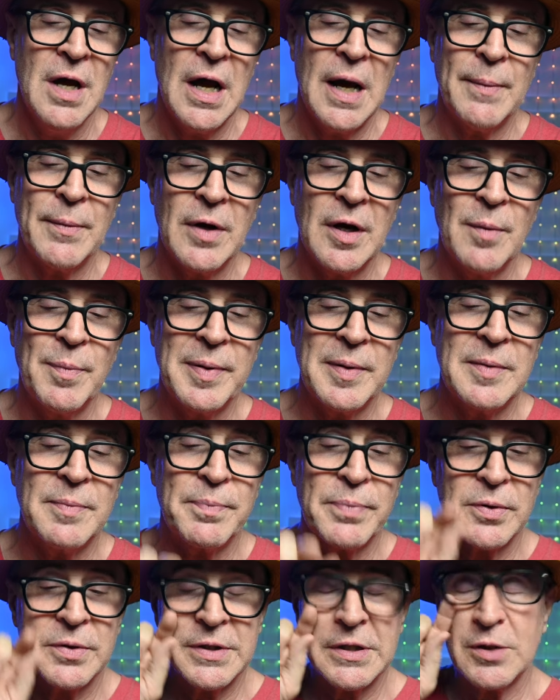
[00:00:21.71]
I'm going to be
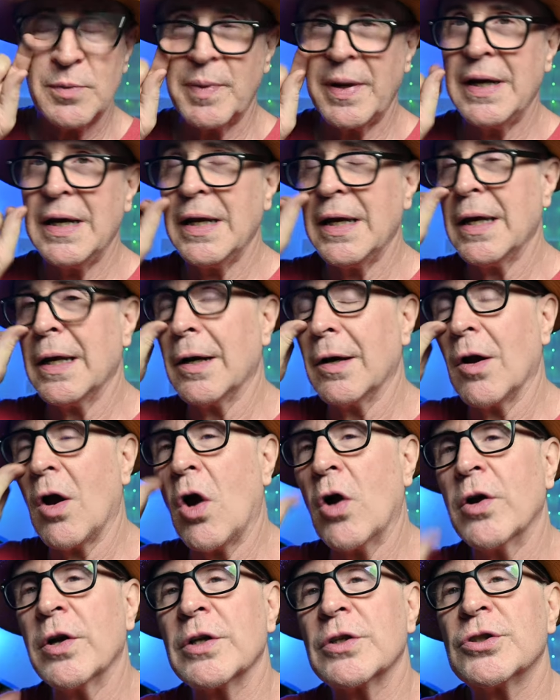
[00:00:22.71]
participating in an
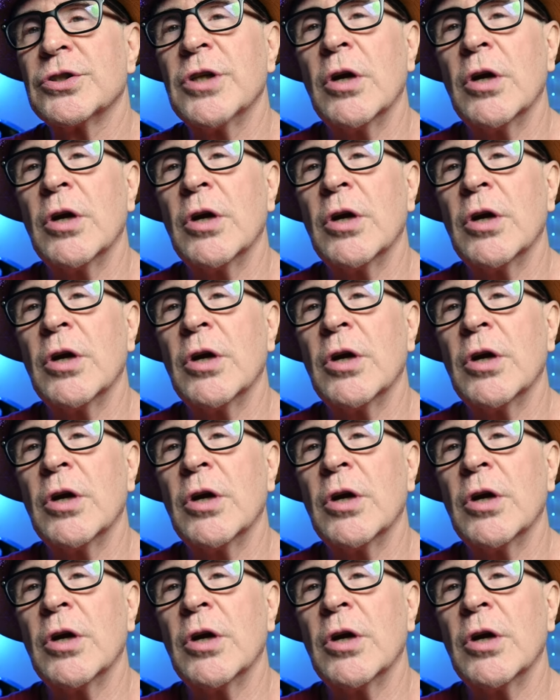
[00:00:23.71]
artist